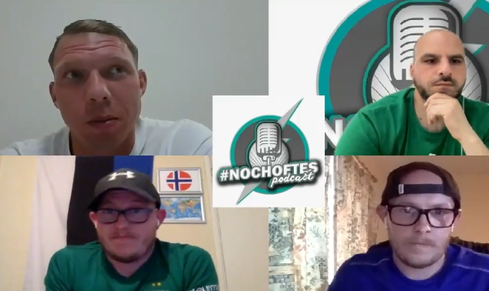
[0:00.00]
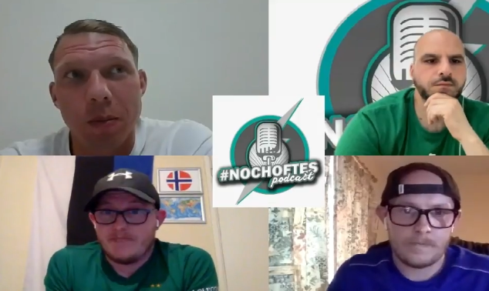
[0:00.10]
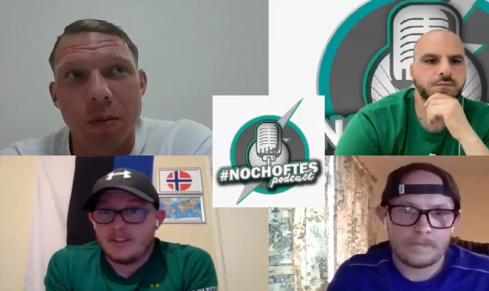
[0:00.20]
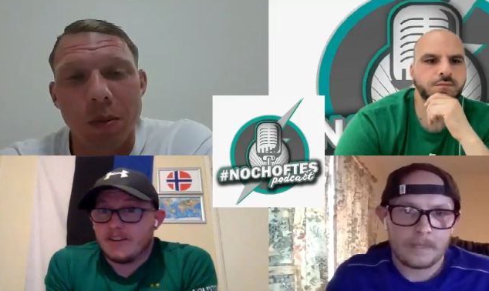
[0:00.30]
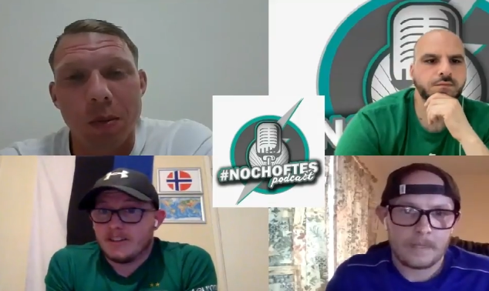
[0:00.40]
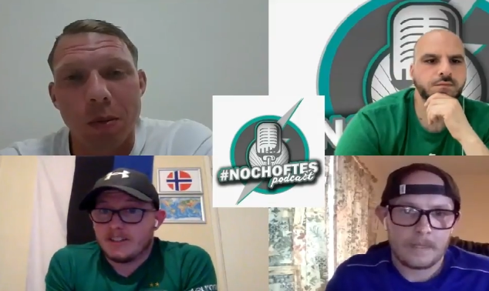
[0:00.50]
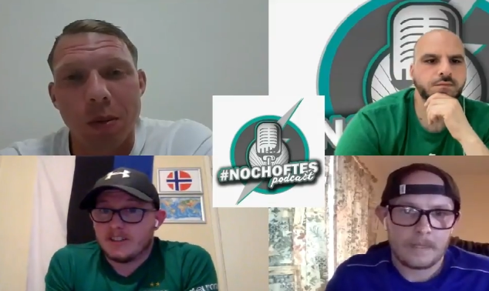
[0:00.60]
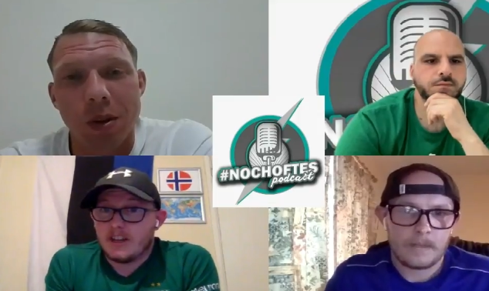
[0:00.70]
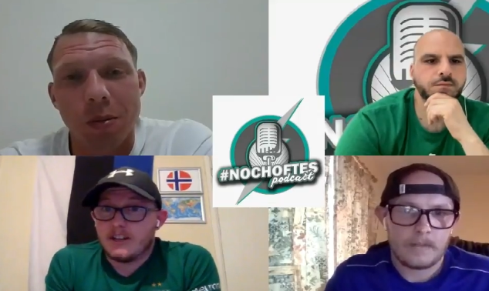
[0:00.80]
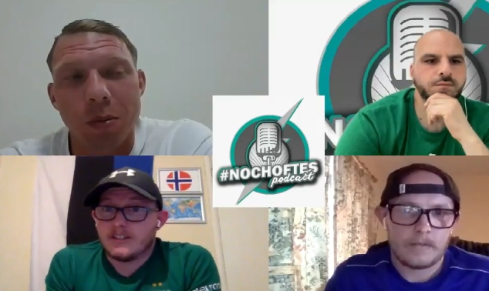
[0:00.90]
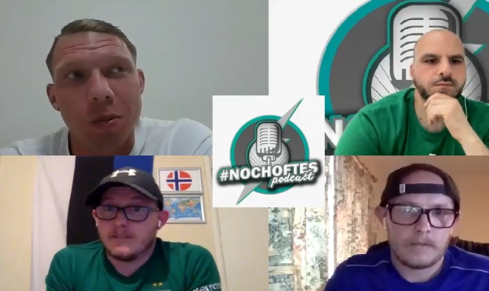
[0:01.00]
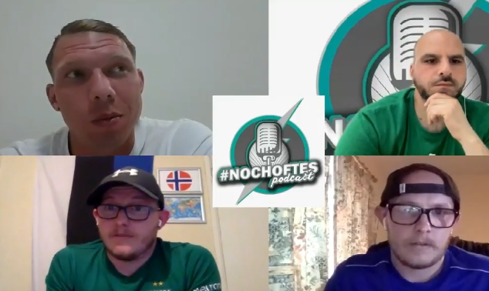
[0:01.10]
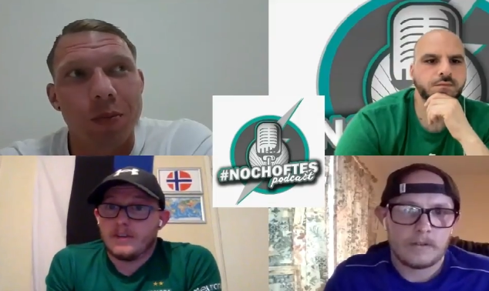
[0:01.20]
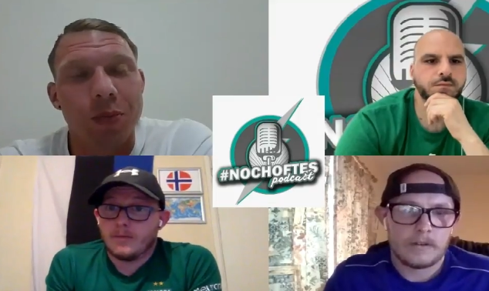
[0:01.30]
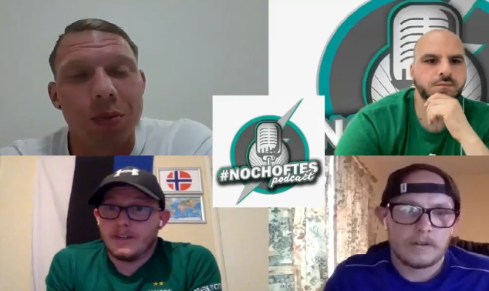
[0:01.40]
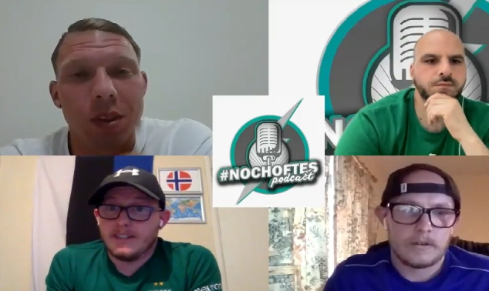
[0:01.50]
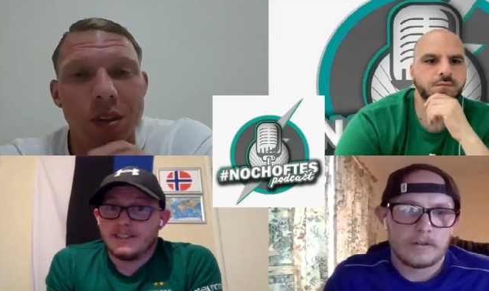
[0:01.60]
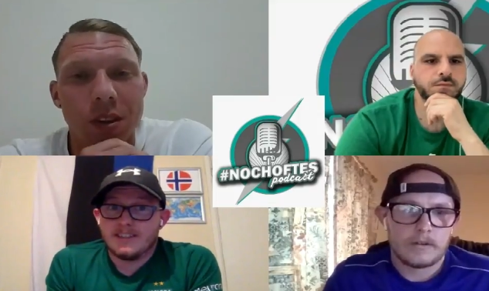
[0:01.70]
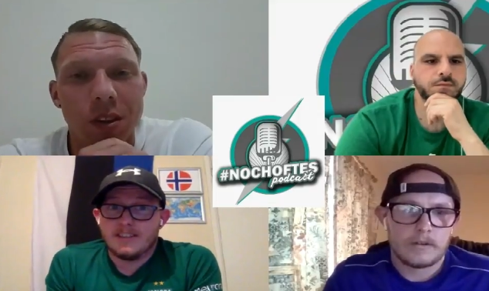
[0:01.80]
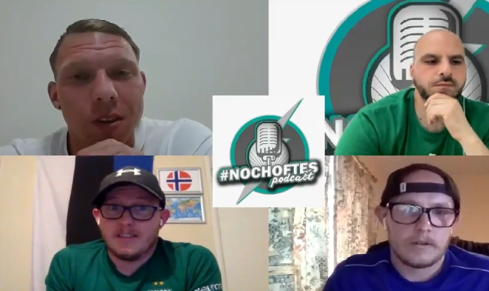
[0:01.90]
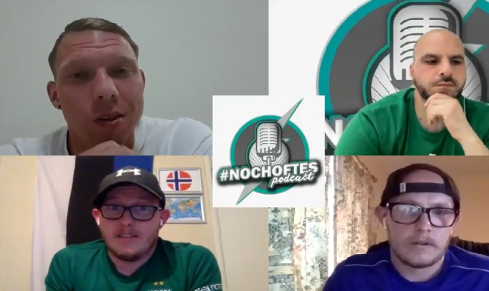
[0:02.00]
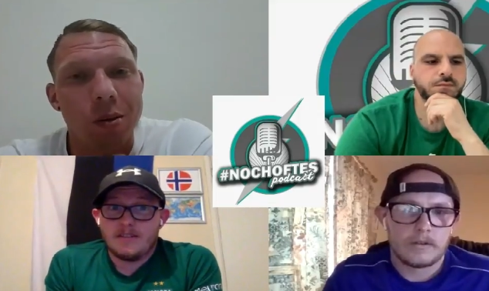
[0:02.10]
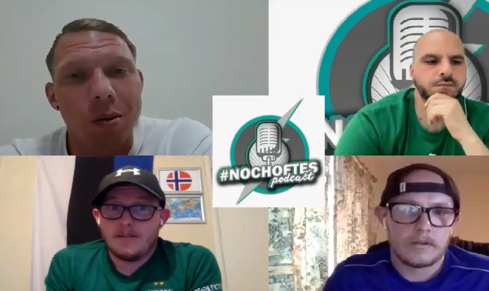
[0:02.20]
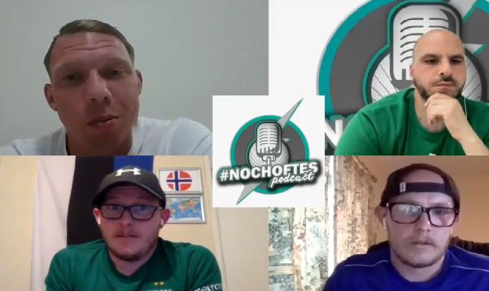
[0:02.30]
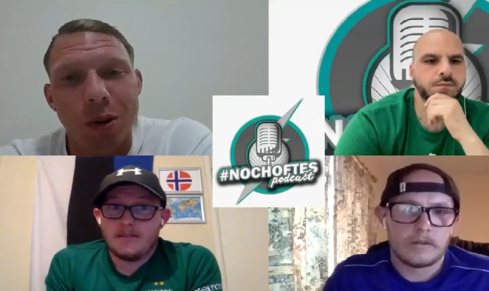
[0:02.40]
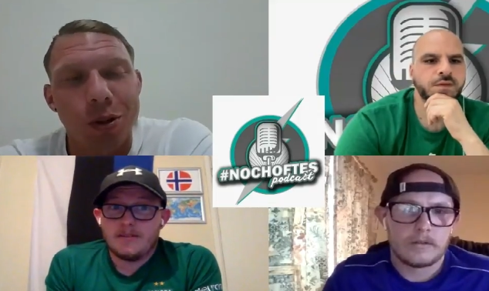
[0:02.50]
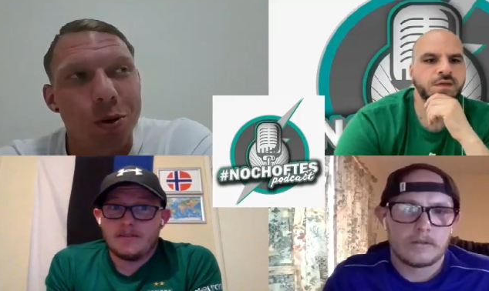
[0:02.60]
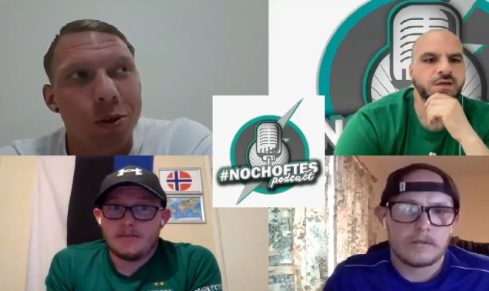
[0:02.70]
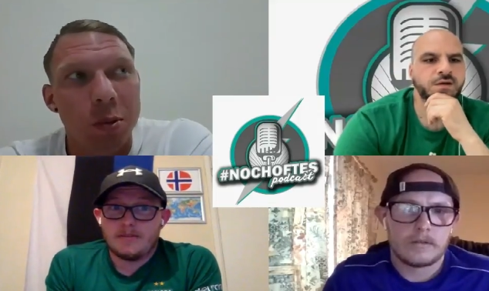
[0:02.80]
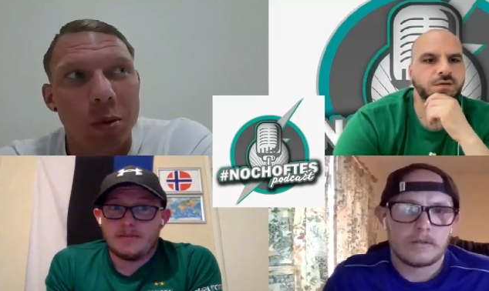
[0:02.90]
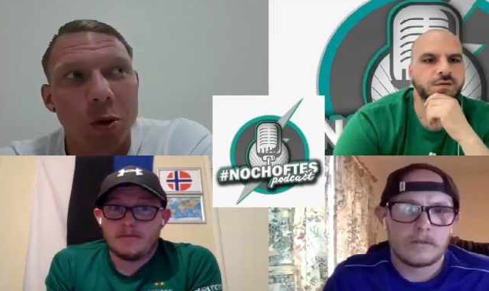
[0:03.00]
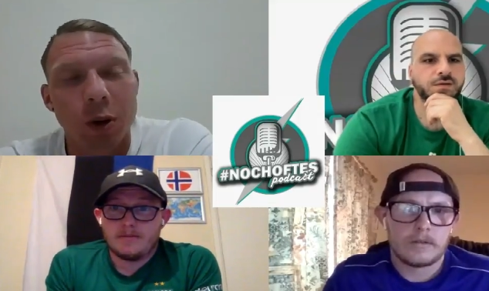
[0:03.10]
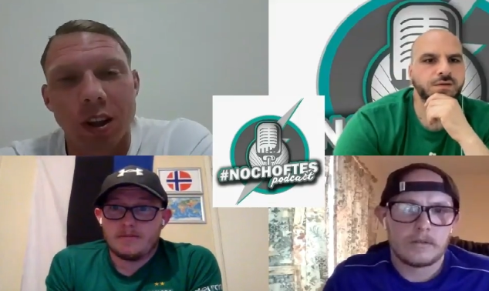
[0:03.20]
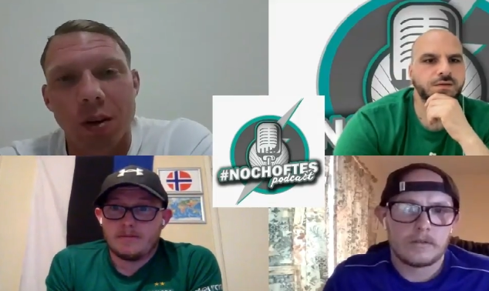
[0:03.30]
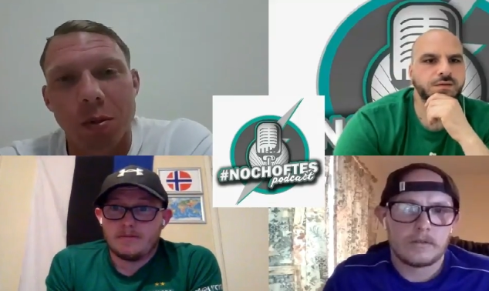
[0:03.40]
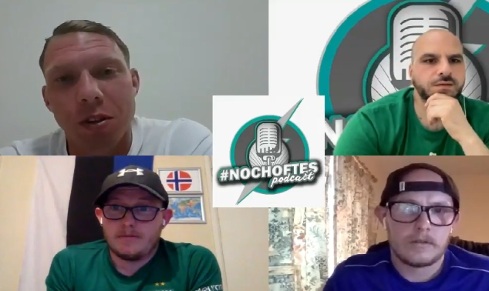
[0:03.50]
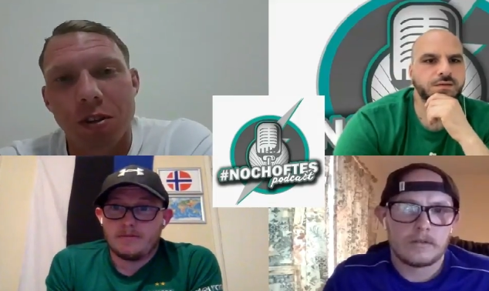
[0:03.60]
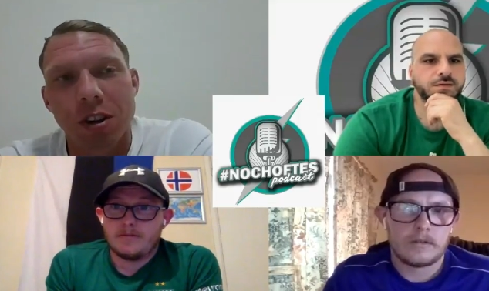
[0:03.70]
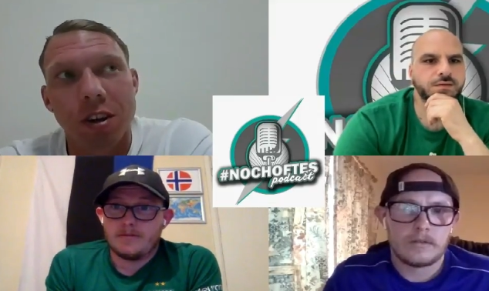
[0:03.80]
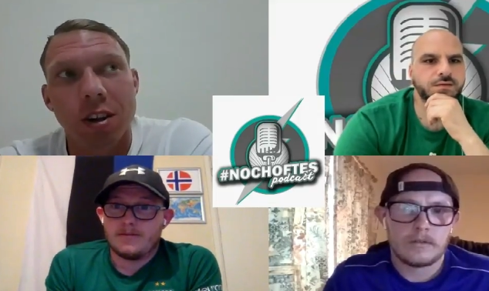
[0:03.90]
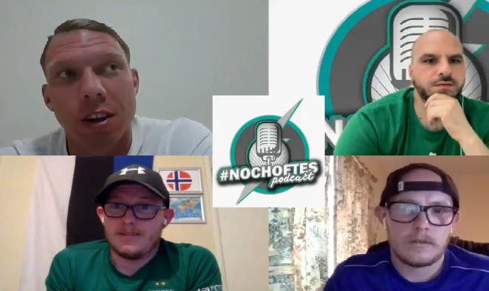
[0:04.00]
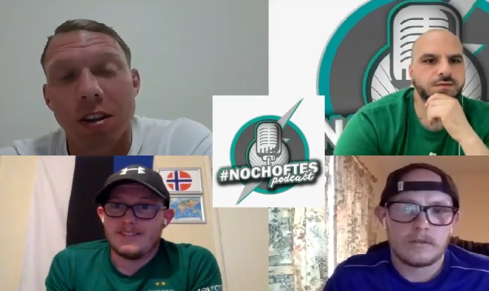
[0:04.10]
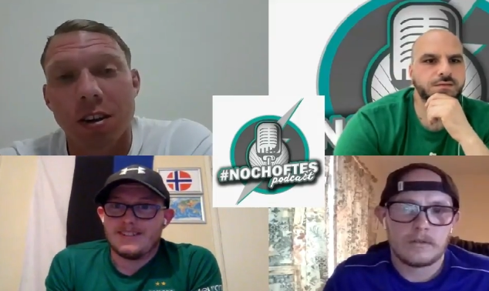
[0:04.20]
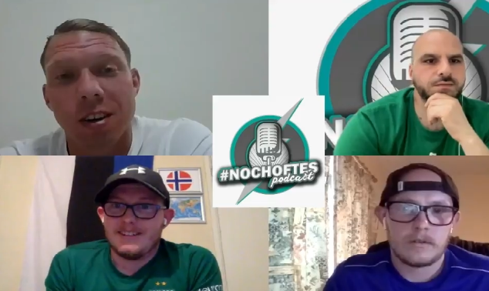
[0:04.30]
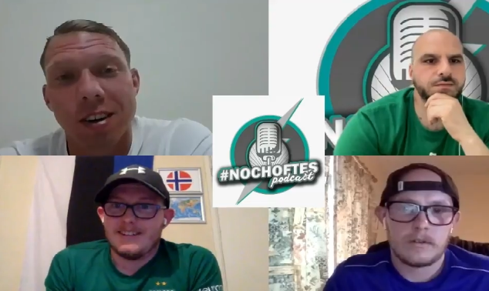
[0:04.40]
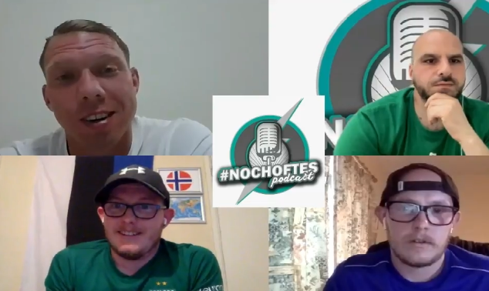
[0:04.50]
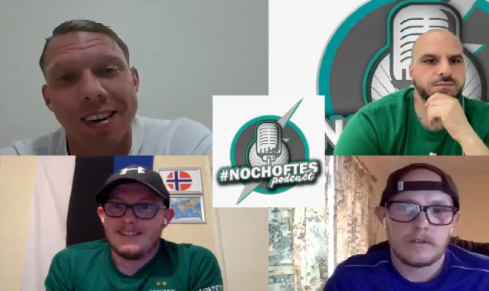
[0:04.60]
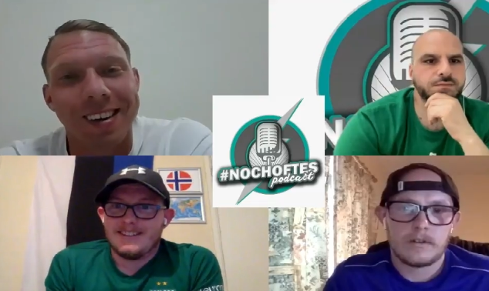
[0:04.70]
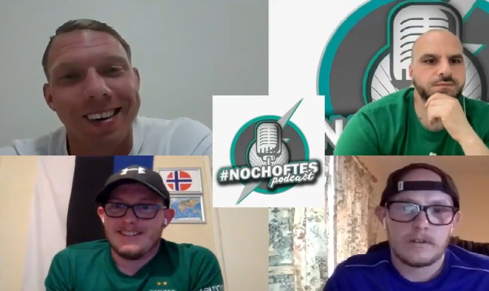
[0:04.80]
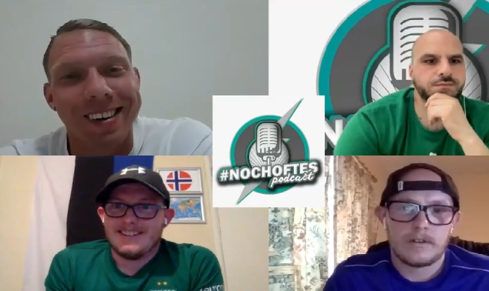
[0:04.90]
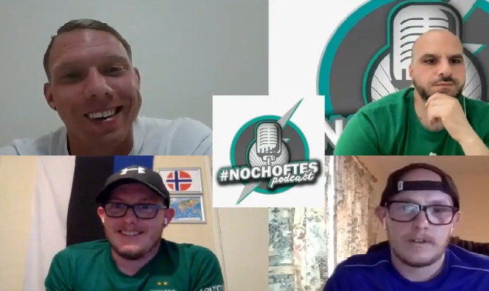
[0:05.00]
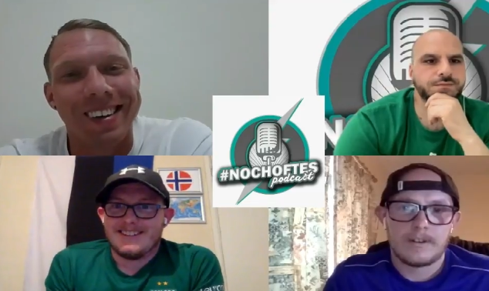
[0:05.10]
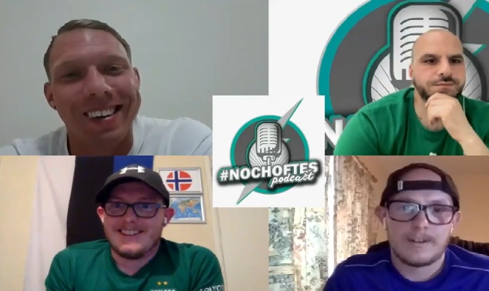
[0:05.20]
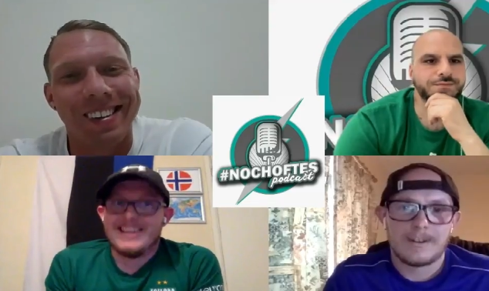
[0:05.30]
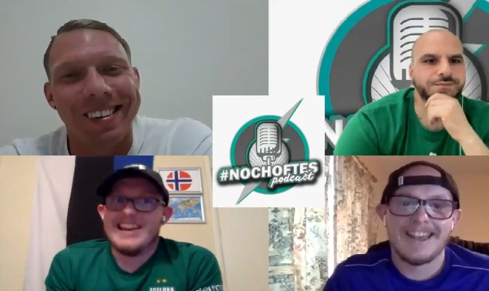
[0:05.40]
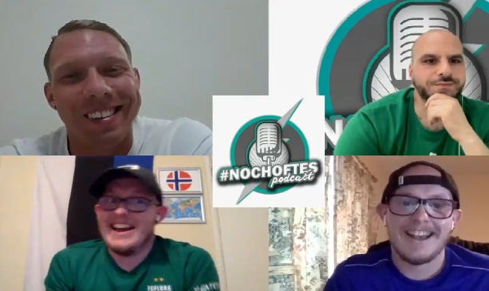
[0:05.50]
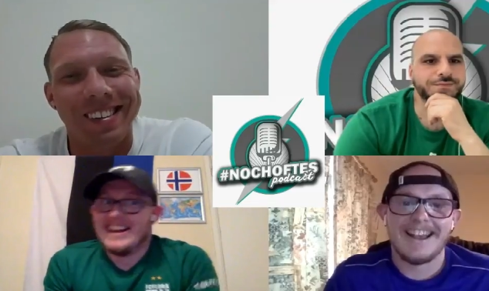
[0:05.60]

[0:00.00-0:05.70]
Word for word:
Speaker 1: you know, it's just hard to find weaknesses.
Speaker 2: Do you remember what happened three days later? Yeah.